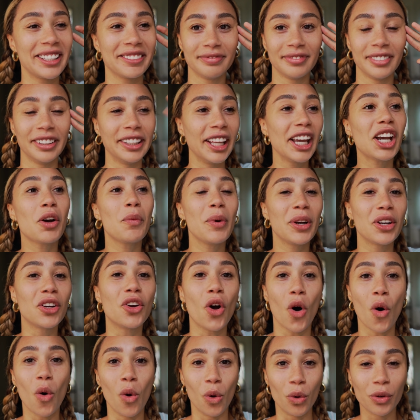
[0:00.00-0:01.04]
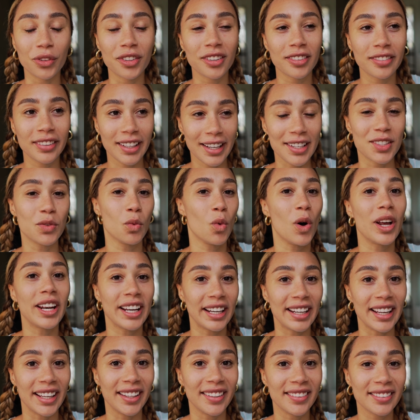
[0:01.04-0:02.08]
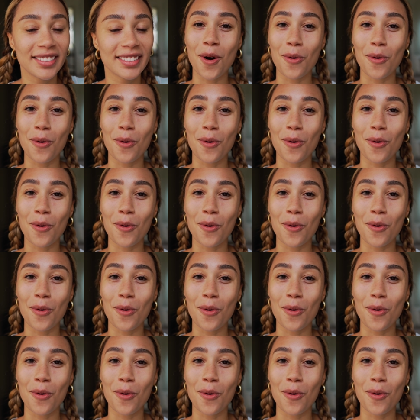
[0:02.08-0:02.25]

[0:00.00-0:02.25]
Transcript: liquid gold is what it is.